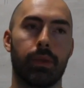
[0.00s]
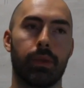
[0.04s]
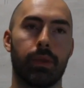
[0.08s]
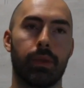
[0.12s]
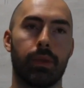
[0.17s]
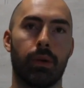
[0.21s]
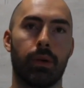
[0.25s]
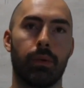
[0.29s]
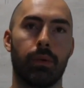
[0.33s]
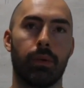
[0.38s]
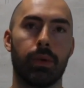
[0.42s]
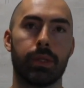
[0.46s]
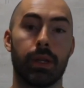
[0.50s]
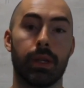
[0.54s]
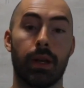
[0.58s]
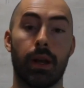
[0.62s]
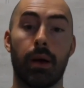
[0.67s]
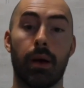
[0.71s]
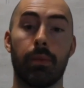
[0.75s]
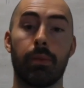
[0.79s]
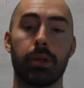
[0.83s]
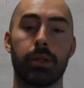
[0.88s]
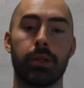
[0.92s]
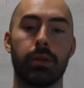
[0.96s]
there was an
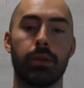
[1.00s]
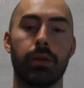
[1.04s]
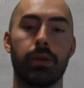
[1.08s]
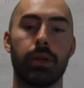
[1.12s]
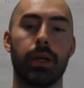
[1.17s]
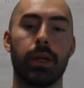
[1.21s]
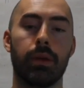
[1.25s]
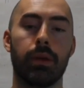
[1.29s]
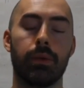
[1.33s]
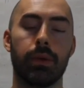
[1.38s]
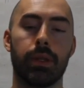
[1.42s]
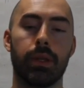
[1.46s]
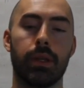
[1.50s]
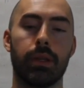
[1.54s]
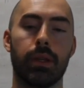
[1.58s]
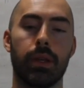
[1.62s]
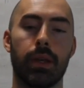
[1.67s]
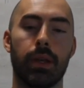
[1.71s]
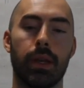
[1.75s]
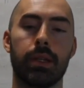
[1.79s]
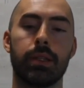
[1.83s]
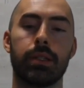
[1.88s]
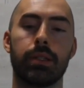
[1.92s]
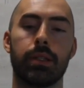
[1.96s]
opportunity within the
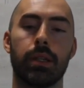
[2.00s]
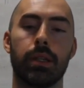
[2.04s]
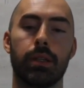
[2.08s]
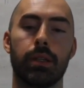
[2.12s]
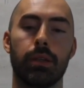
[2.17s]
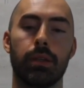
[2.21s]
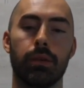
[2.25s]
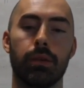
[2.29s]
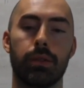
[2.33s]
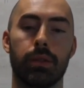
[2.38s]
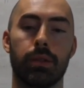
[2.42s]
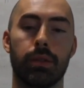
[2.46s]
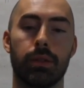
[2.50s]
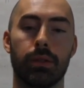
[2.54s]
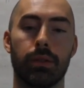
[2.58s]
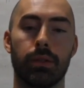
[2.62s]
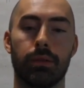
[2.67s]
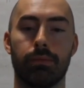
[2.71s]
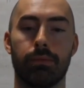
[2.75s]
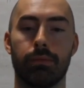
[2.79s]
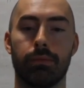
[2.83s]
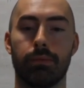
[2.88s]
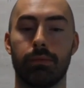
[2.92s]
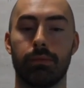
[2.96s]
institute to
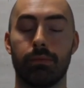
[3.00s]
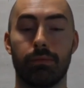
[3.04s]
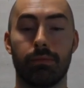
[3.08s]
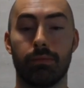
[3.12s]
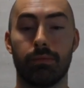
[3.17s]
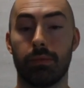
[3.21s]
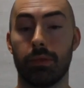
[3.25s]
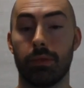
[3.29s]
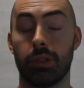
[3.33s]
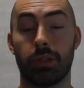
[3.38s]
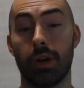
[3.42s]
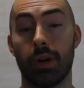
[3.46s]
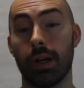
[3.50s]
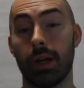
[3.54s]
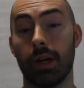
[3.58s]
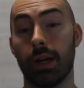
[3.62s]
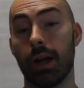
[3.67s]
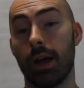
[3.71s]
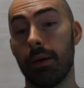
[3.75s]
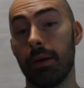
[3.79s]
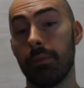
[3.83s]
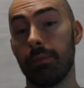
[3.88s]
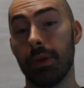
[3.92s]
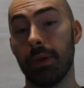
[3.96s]
start a
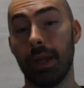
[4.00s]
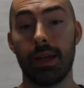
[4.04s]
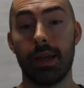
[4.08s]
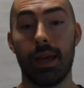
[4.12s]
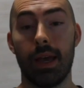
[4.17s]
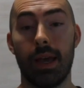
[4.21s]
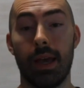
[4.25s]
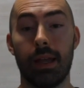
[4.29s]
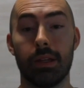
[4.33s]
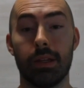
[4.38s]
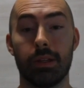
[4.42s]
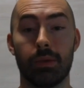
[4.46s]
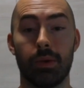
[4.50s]
company and sort